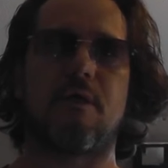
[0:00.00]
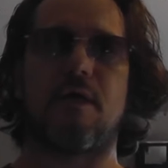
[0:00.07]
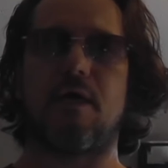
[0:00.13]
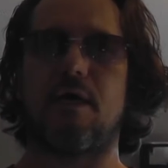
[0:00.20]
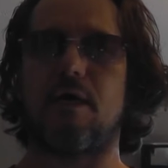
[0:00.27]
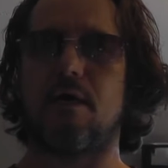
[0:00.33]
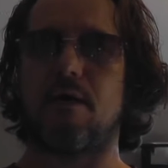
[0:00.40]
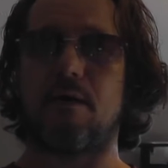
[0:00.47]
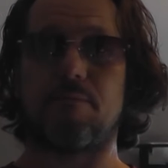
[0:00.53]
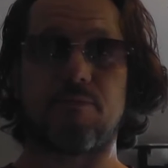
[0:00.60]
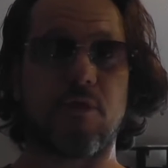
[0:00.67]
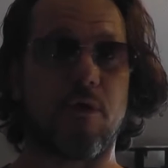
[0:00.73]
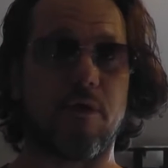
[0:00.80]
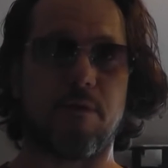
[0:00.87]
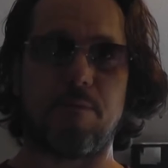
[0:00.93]
I'm
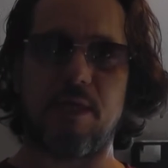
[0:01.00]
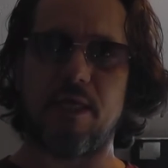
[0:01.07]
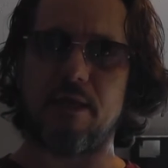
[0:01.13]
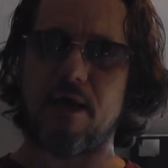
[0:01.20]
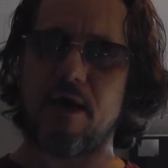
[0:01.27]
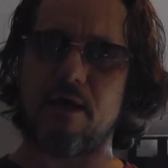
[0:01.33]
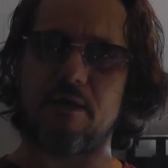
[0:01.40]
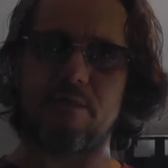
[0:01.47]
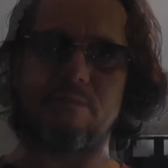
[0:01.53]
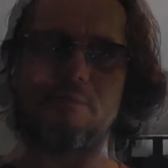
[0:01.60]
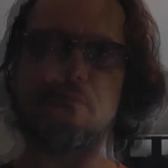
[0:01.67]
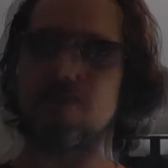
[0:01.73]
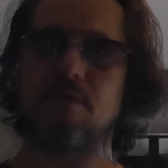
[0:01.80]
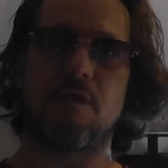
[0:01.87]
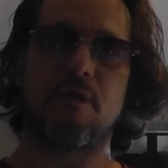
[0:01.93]
totally being
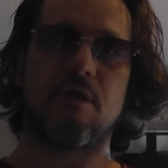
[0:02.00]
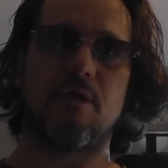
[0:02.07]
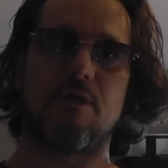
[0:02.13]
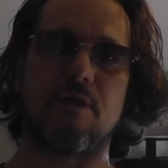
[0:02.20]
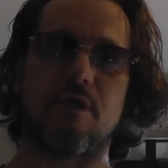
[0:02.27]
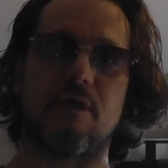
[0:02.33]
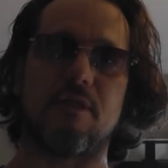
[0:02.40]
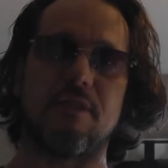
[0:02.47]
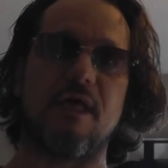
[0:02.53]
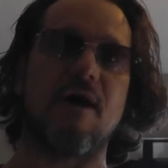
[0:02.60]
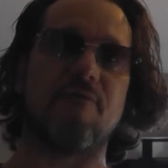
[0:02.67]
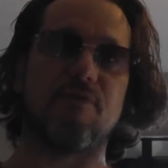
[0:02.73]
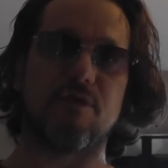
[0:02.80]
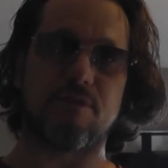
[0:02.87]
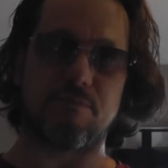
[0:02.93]
honest. You're going to
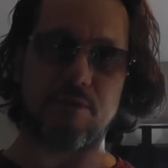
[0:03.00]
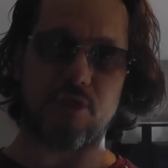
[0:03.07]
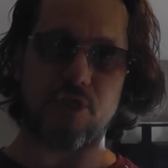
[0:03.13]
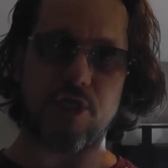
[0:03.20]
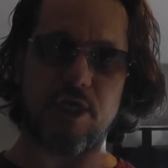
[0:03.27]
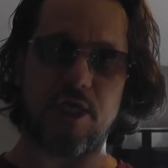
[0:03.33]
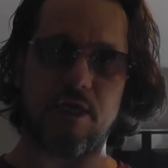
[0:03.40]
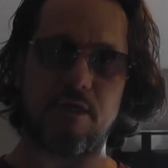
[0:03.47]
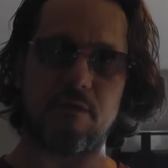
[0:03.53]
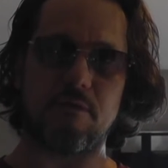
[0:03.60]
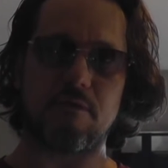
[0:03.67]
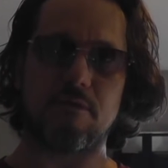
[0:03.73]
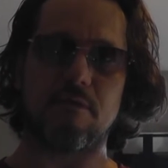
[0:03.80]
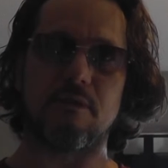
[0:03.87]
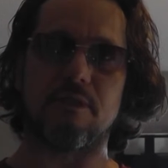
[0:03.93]
love this
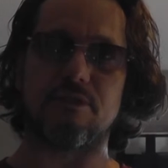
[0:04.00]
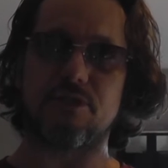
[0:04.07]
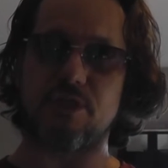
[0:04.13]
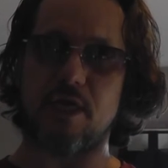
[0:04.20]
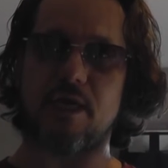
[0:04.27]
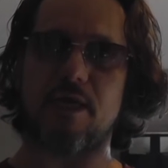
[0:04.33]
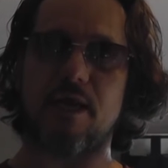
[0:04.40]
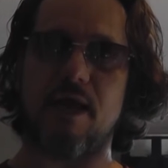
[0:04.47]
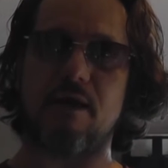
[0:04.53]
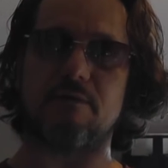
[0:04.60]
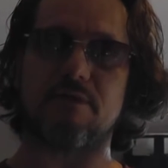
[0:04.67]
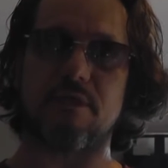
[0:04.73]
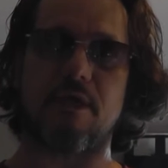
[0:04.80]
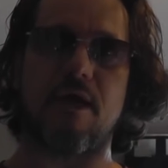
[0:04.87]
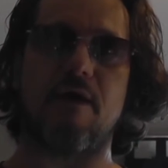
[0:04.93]
machine. Let's check it
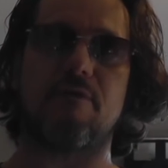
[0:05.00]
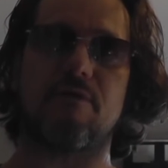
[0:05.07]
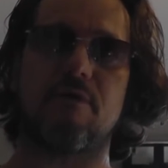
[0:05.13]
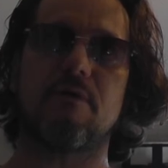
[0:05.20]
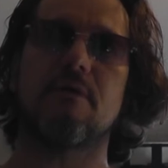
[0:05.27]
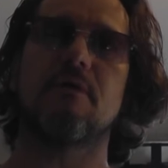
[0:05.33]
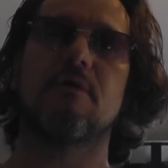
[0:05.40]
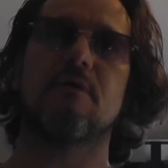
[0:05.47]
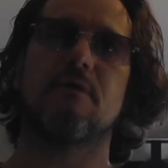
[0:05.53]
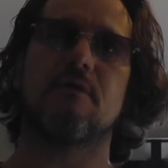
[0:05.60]
out together